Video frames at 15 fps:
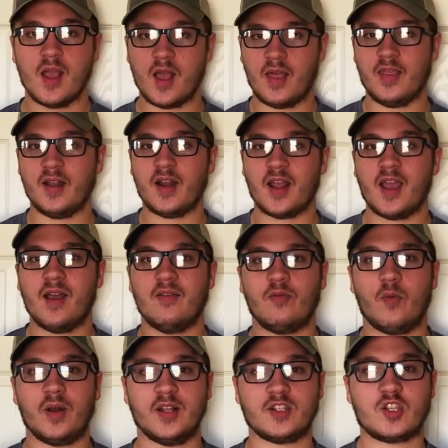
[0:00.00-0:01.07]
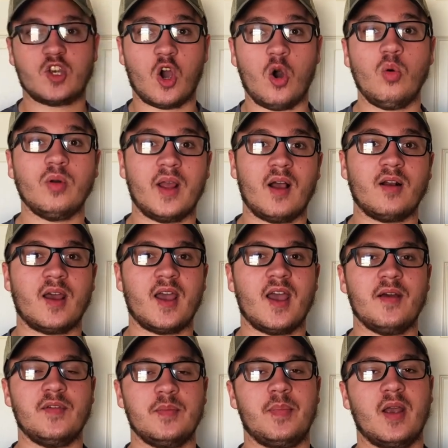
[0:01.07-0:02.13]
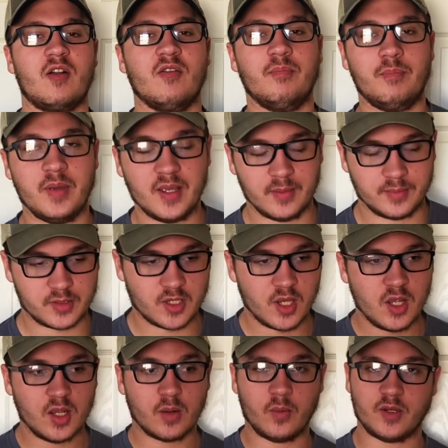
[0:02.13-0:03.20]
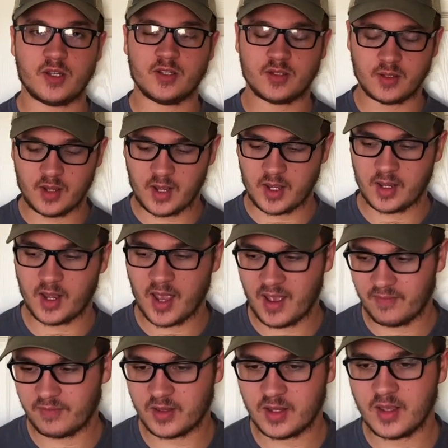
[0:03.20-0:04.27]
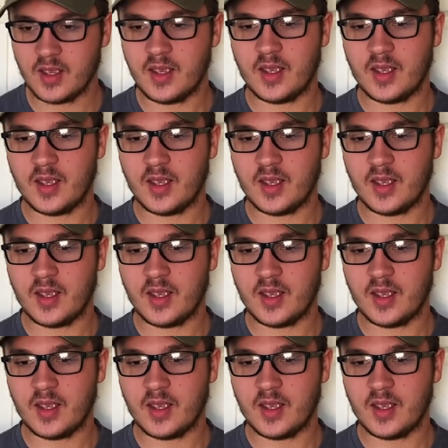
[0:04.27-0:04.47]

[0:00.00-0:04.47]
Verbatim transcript: And then I have, when it's cold out, out, I have a pair of bibs, which is a heavy